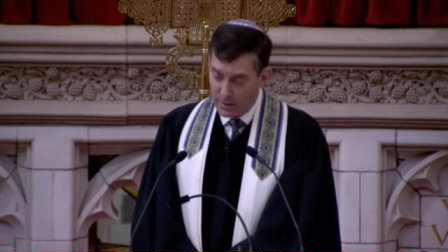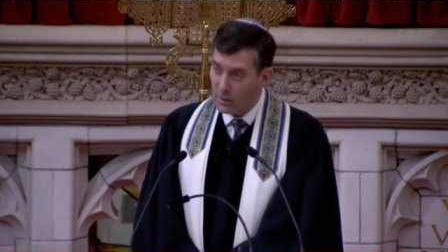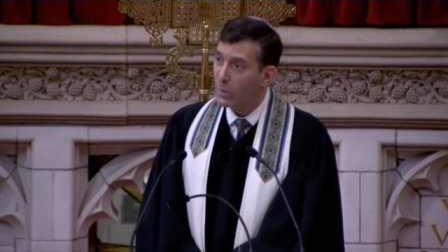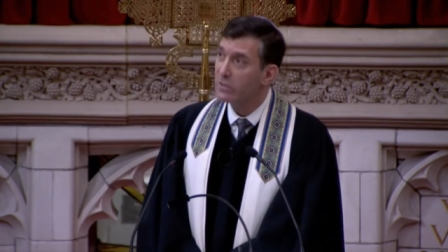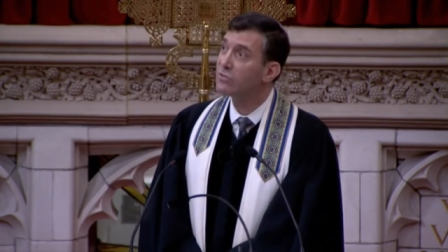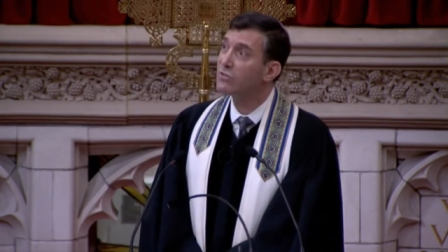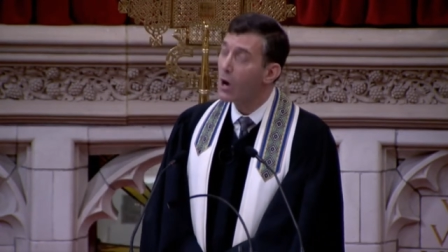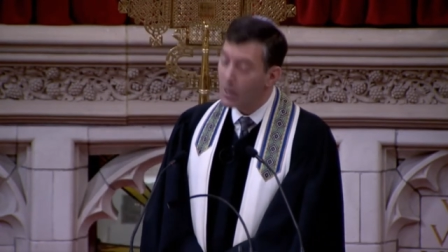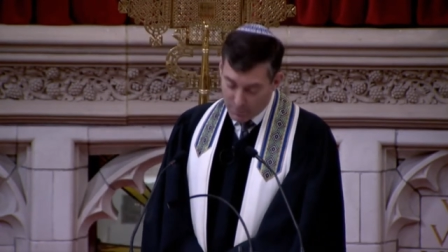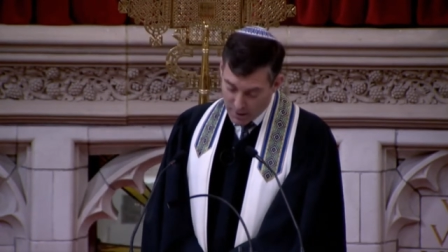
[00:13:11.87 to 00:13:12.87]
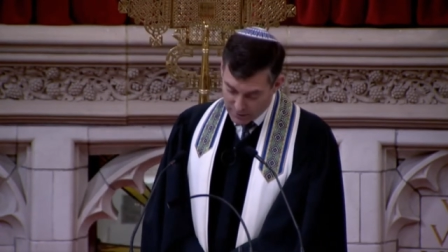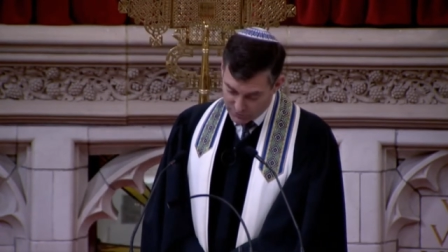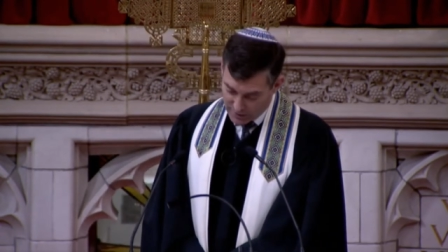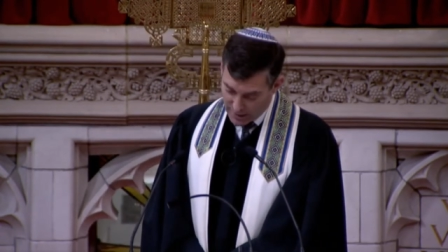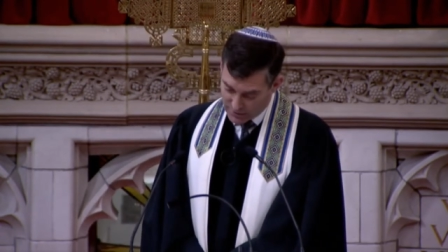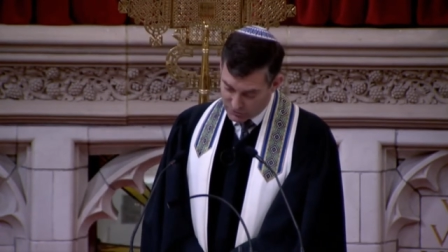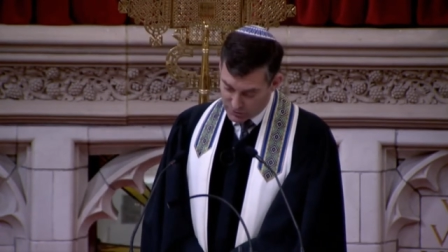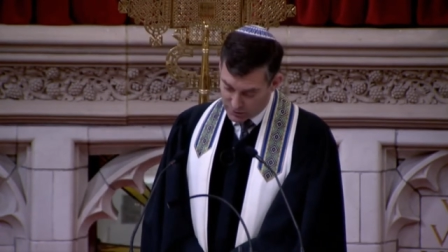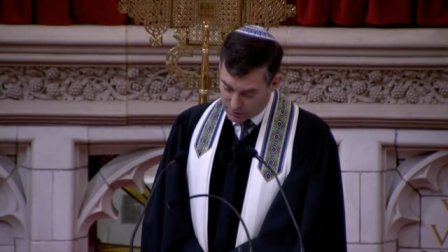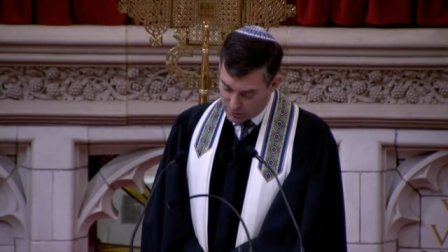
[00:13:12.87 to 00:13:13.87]
When Starbucks has
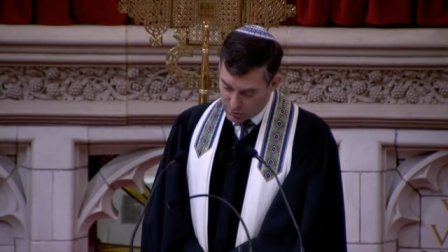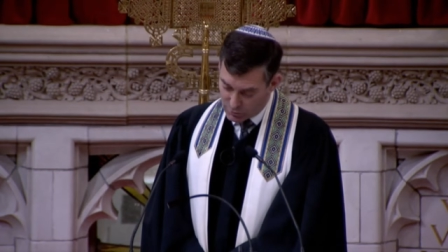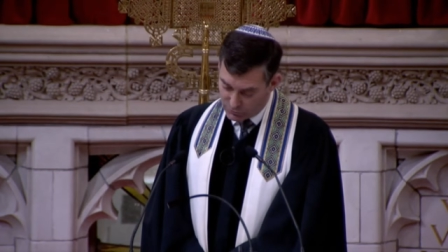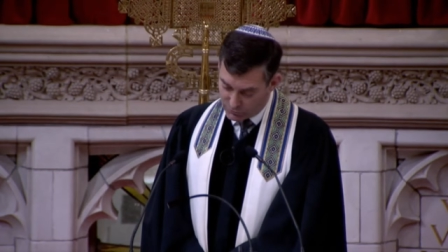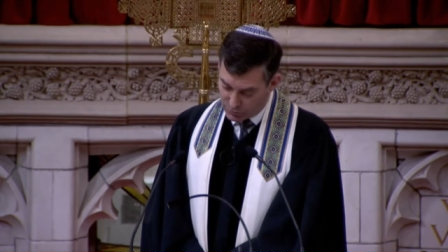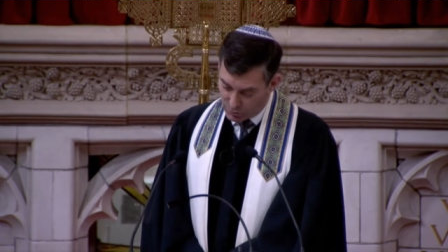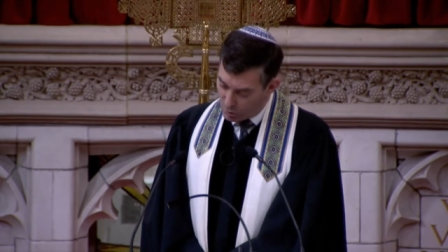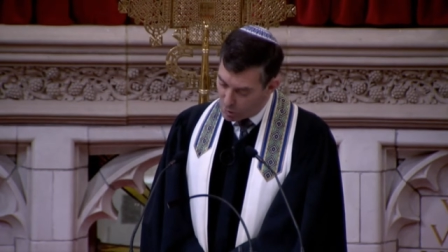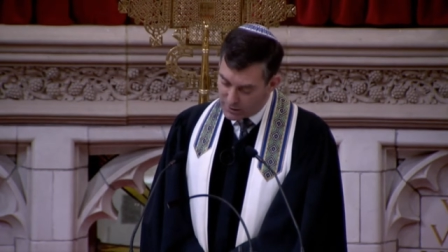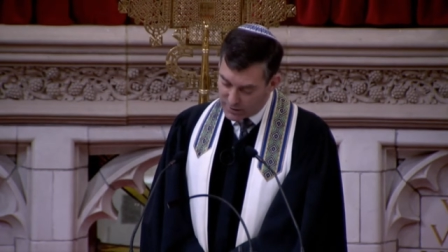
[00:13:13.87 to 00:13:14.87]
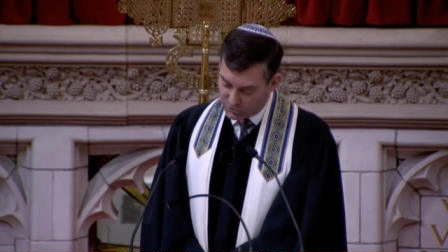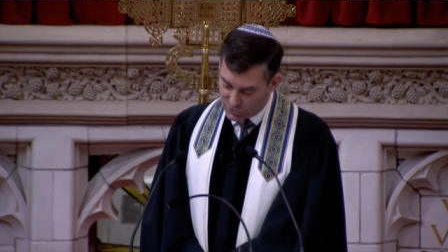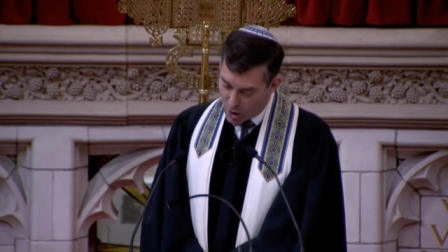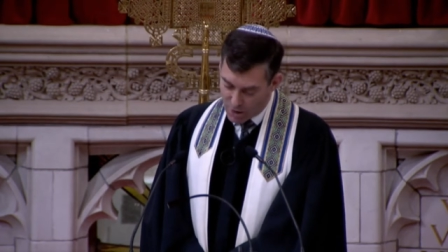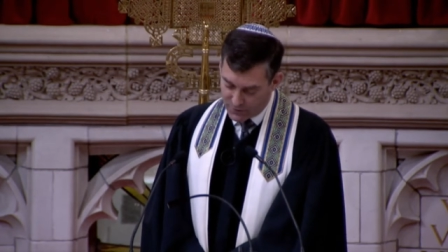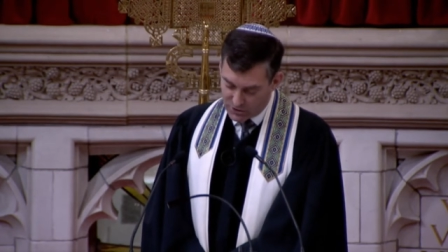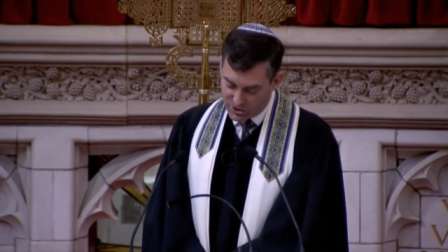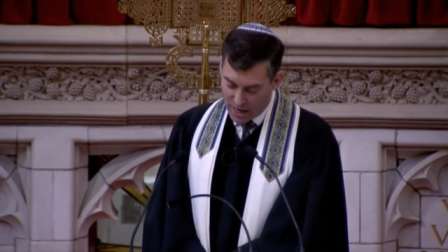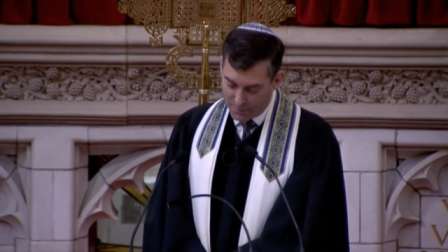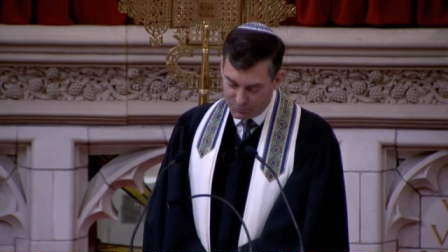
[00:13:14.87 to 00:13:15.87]
to close all its coffee
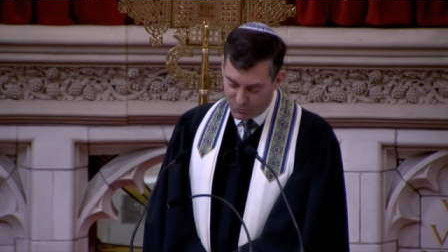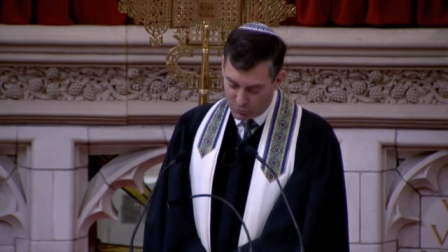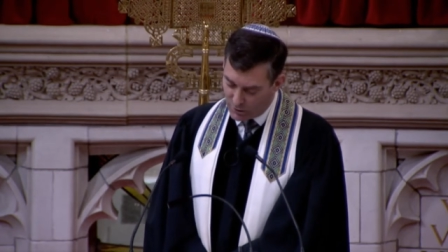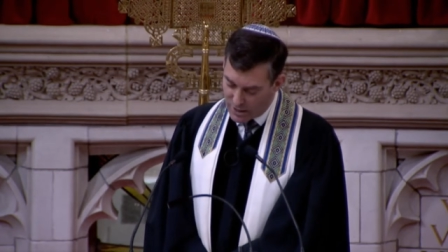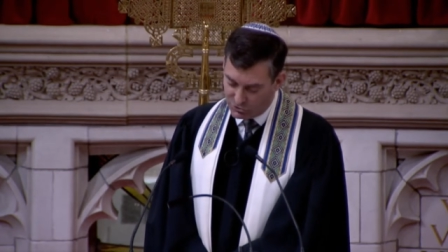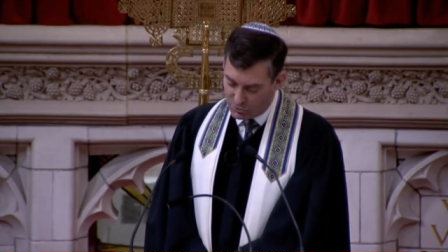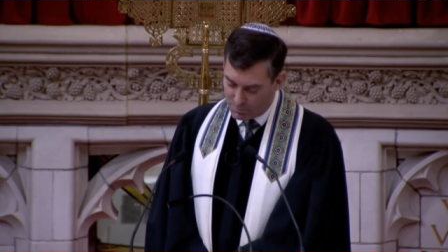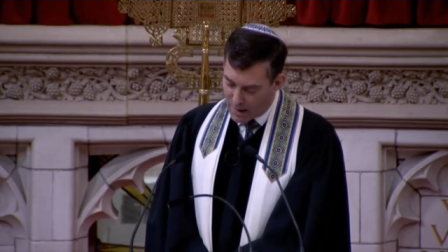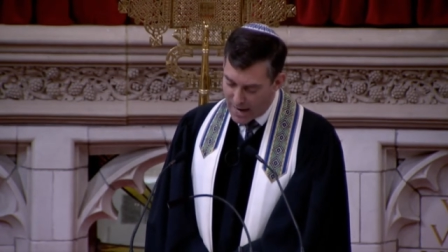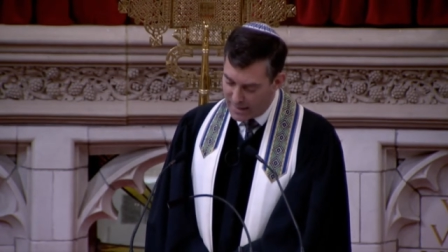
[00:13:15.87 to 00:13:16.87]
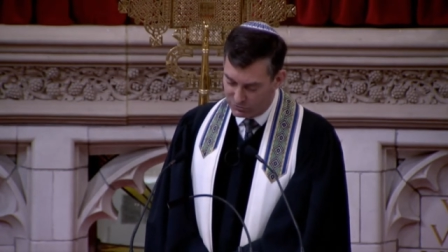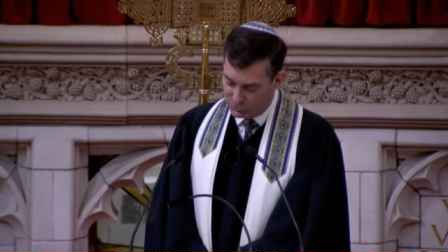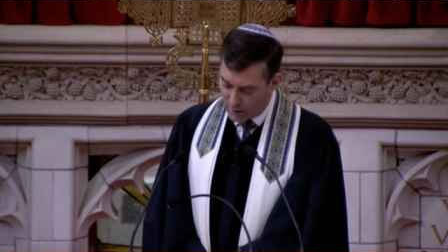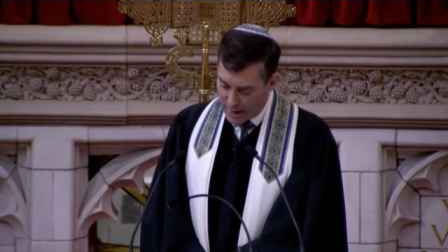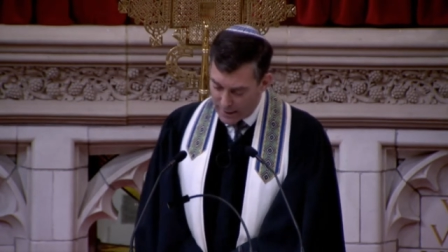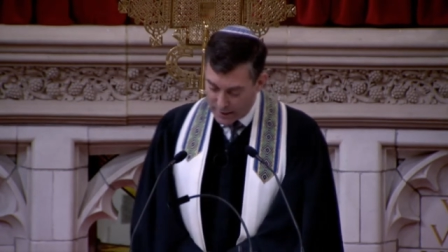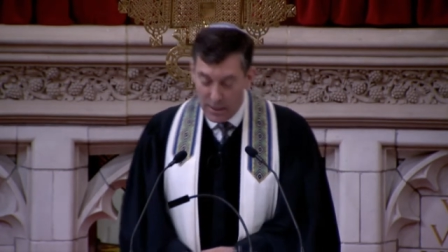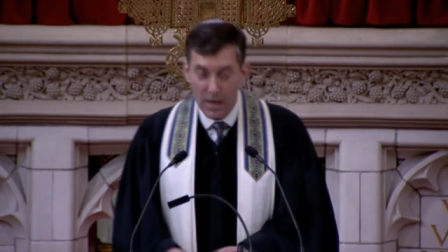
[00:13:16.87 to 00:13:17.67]
shops for racial bias training,